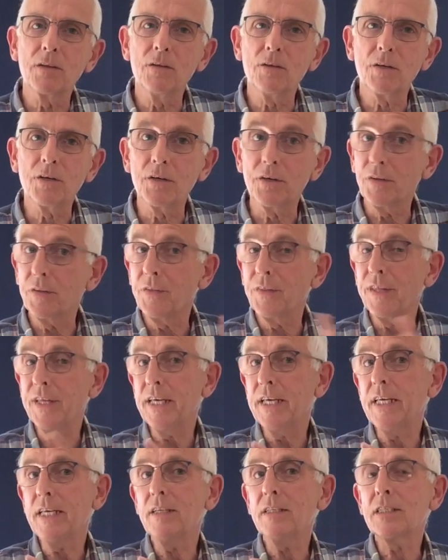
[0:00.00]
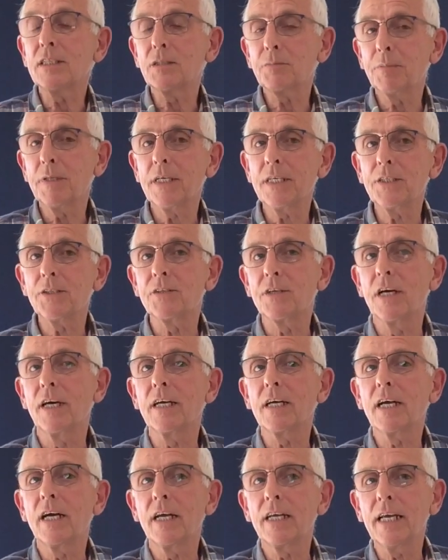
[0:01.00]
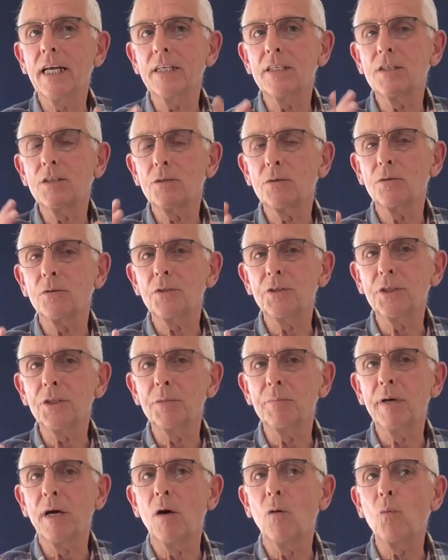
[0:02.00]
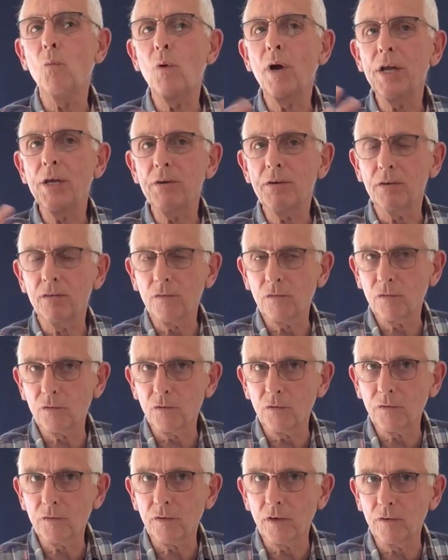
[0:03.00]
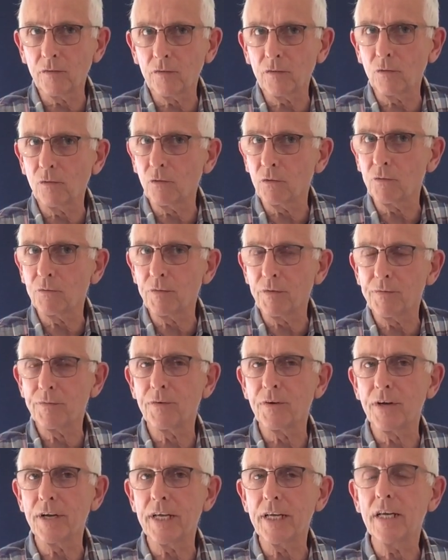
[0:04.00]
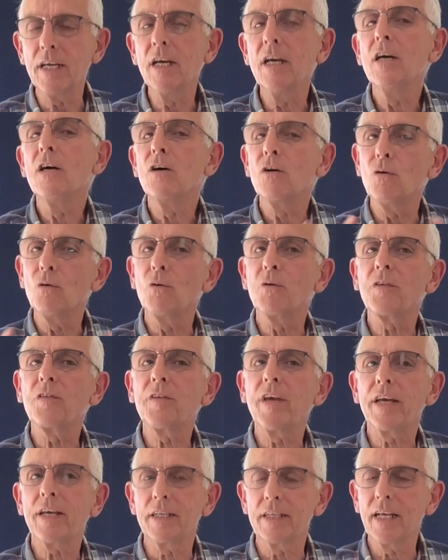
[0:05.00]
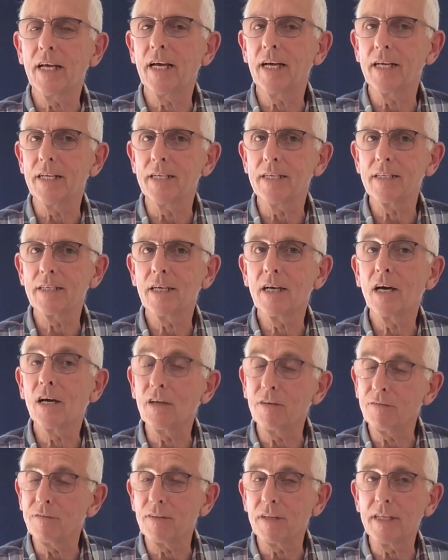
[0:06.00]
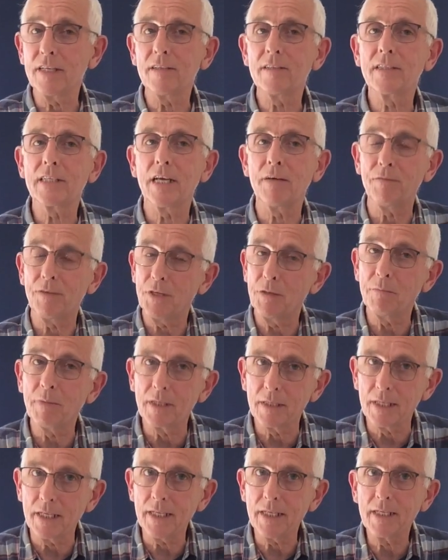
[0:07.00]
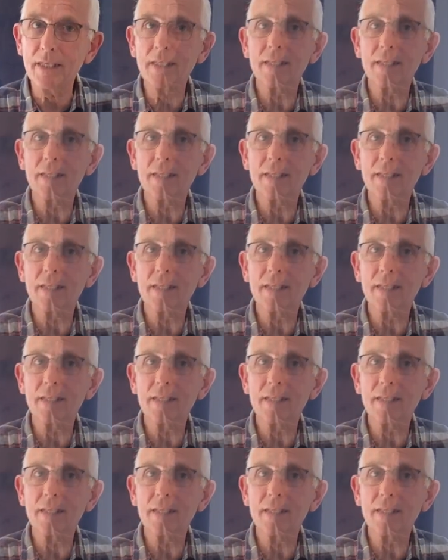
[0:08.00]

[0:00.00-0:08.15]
look at the spice rack, I'm going to talk to you about where you can source those tools for free or second hand, hopefully saving you money.